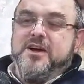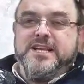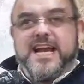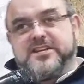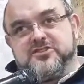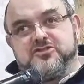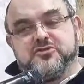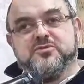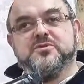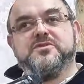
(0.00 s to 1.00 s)
You know, Yekish
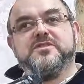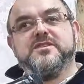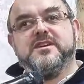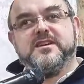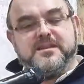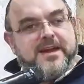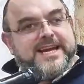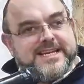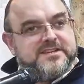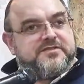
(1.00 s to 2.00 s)
Shuls, they
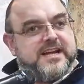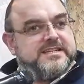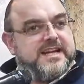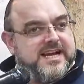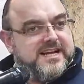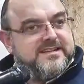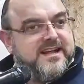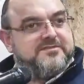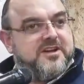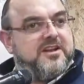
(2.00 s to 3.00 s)
make Kiddush Friday night and
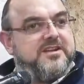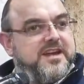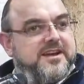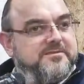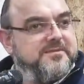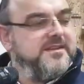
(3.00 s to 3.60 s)
Havdalah, yeah?